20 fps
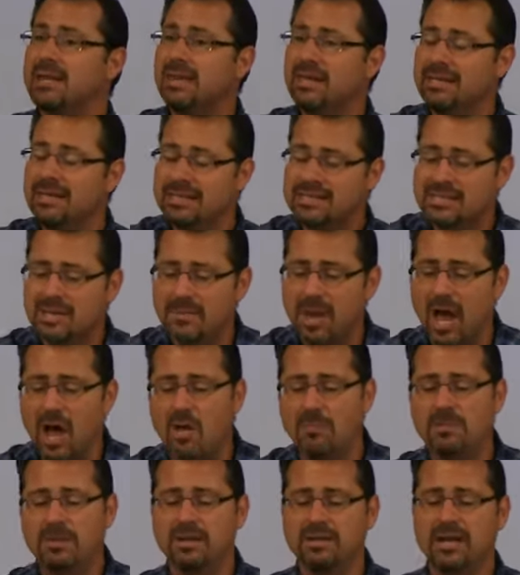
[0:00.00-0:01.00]
They need some
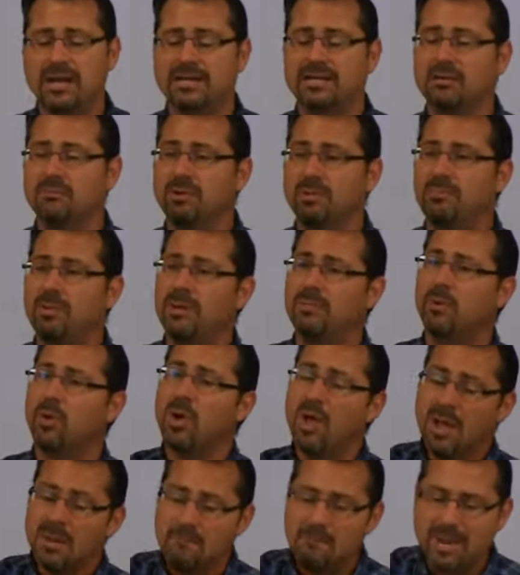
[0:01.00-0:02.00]
help connecting with people.